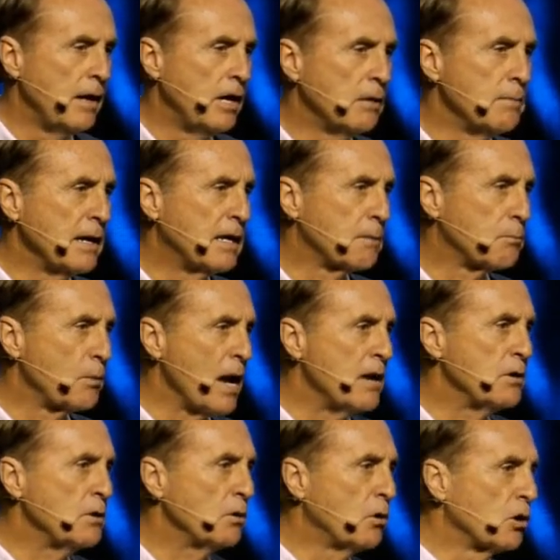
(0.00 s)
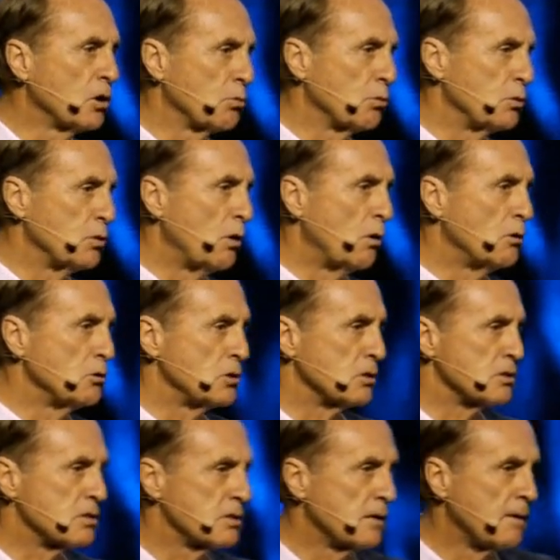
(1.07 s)
He'll make a brand new earth with no
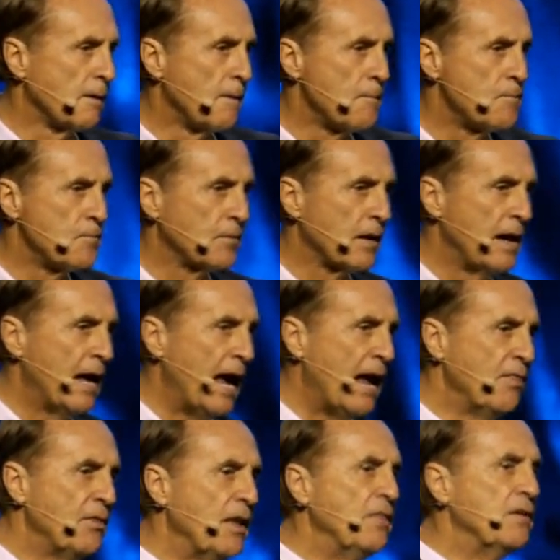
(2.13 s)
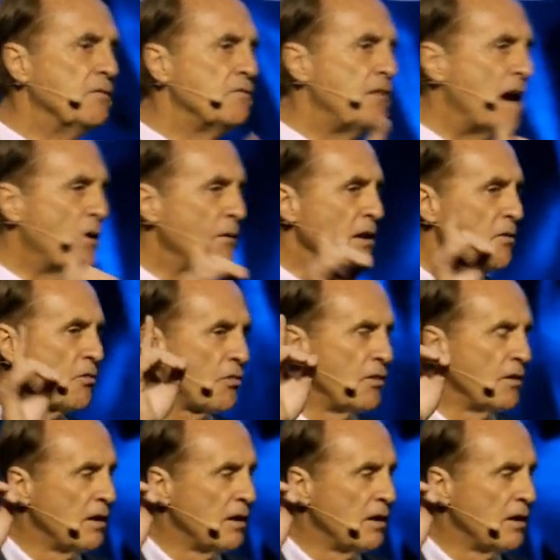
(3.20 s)
oceans. And then the very